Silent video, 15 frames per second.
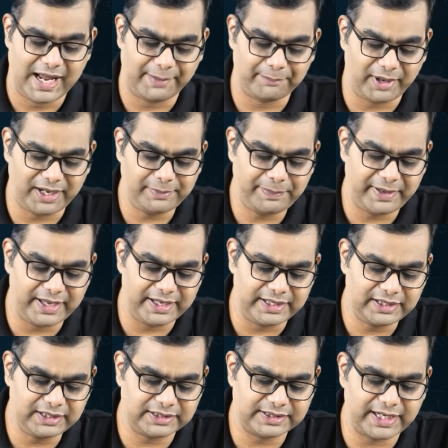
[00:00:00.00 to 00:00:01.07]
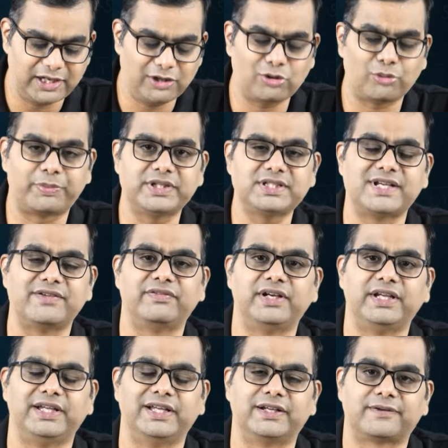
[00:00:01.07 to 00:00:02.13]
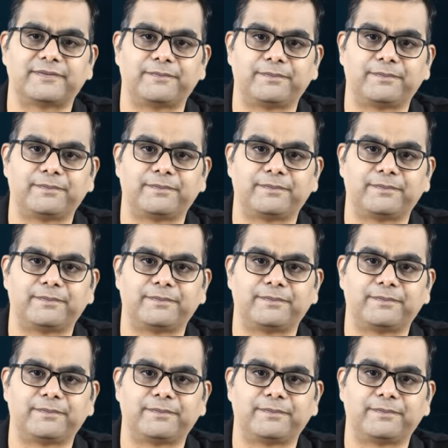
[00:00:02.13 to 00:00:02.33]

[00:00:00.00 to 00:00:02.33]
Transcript: by paying 10 rupees every year.